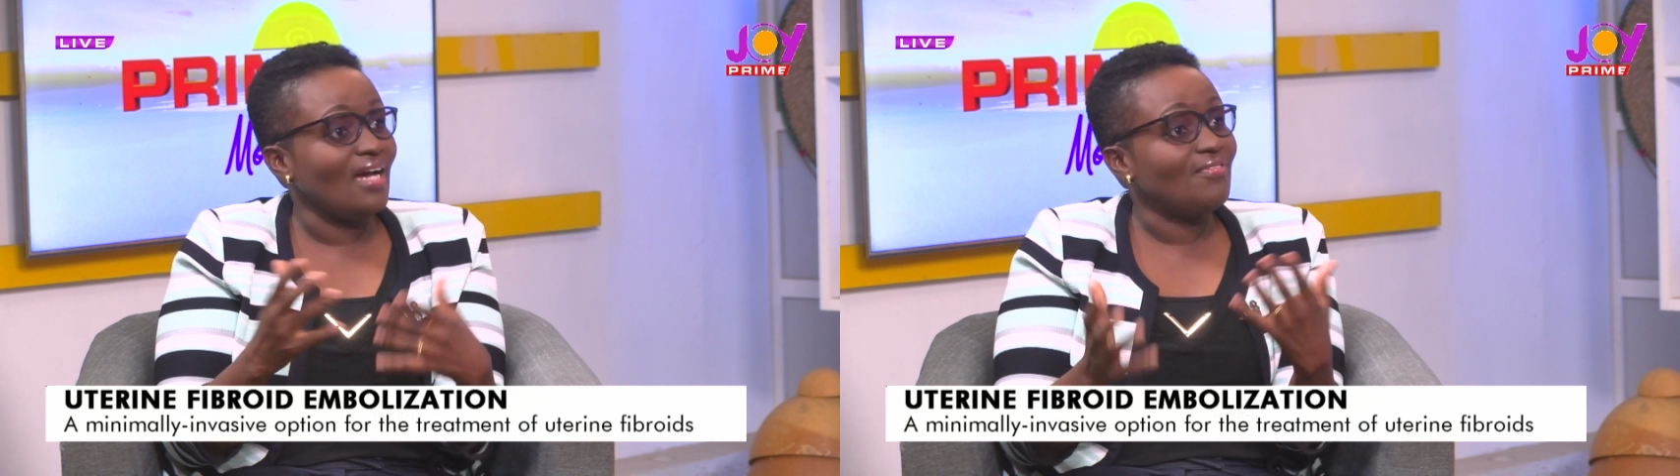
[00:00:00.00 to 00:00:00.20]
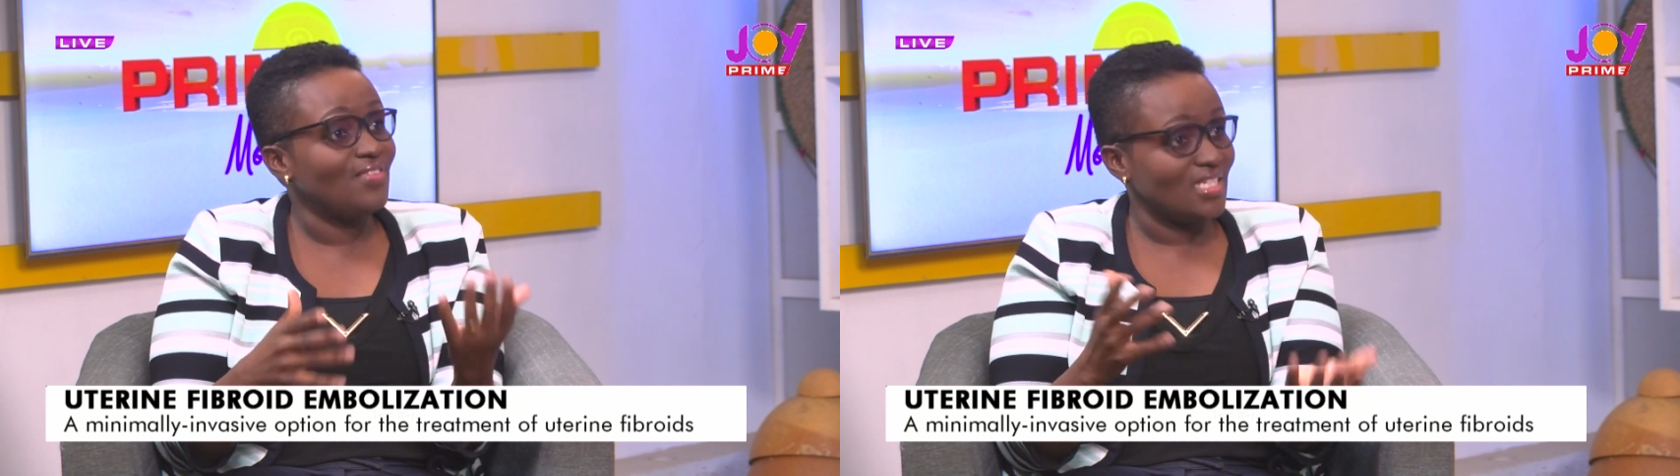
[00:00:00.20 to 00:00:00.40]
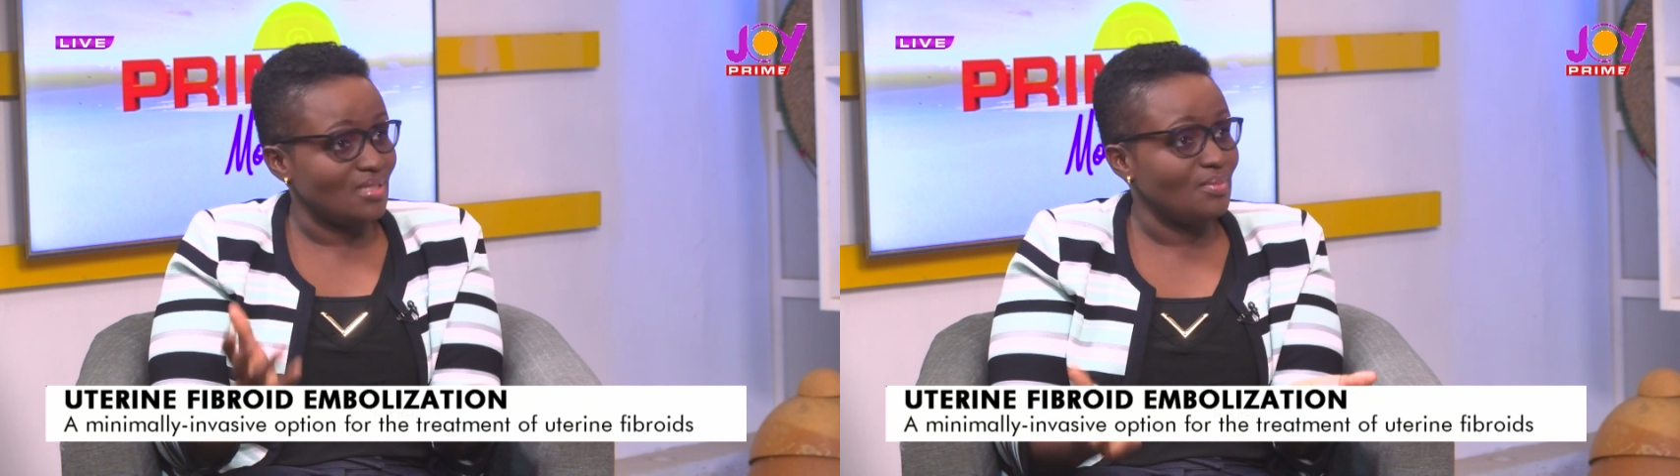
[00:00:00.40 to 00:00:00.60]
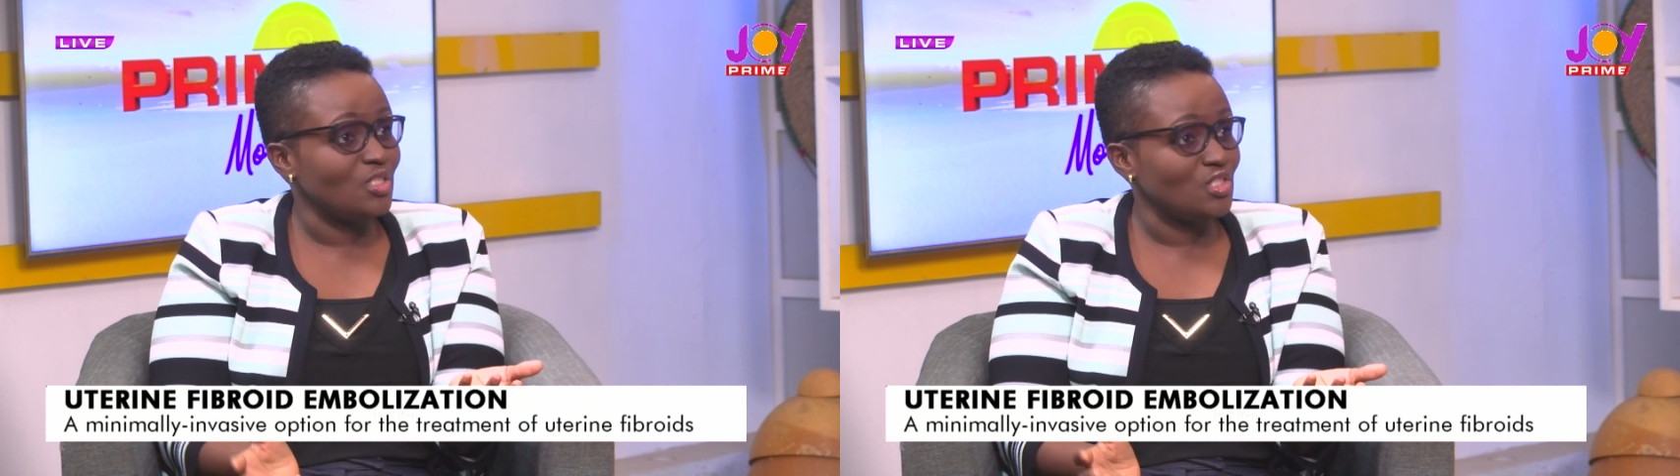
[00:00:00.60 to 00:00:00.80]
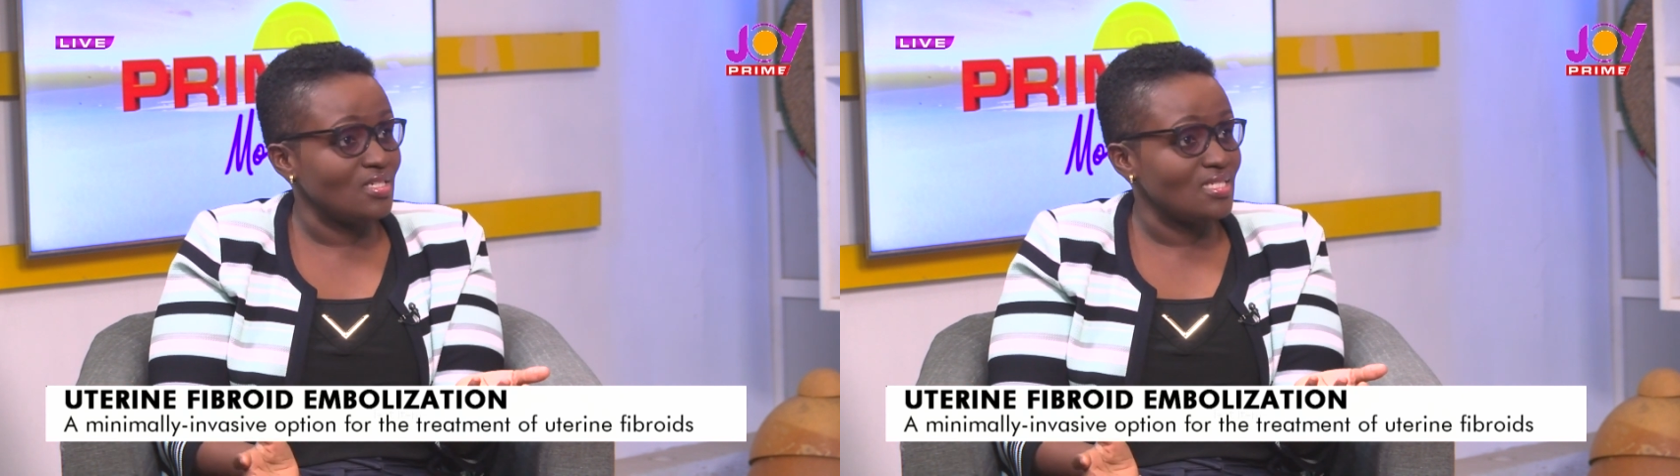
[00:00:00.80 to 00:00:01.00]
affect the
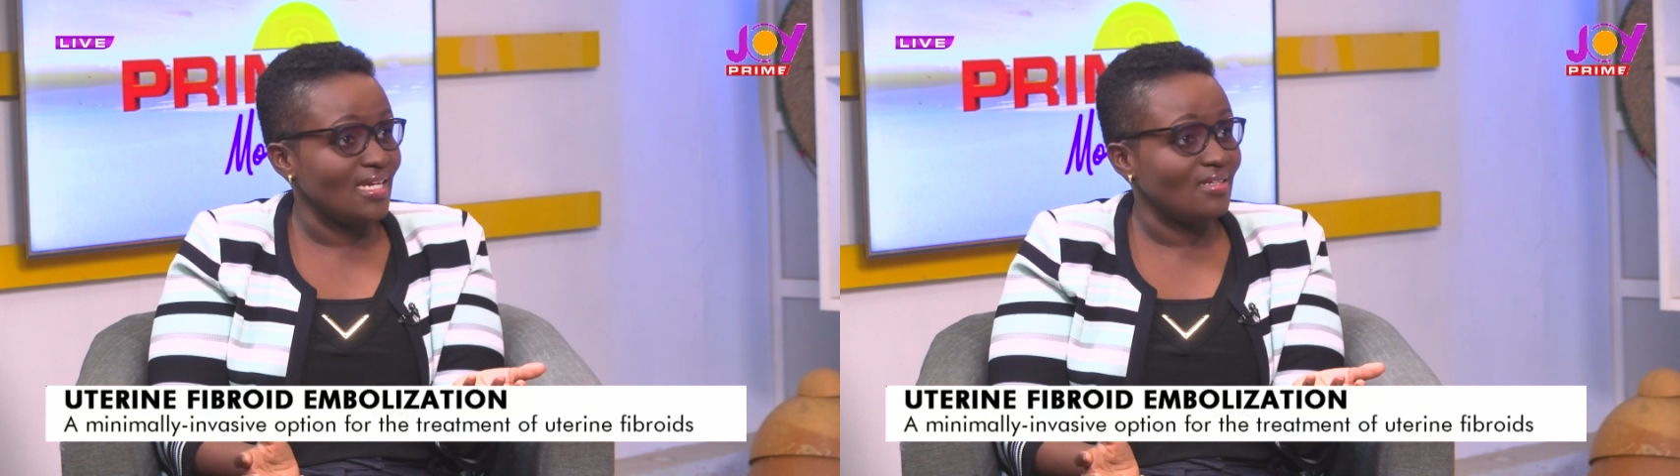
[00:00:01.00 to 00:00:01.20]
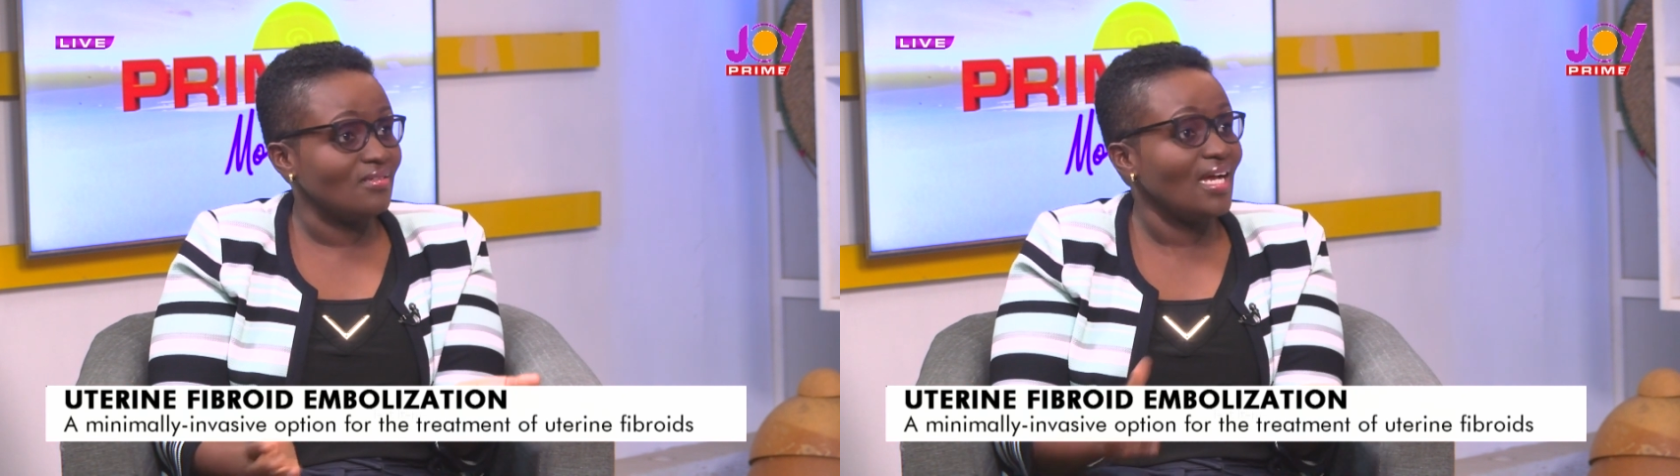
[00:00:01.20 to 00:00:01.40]
menstrual cycle.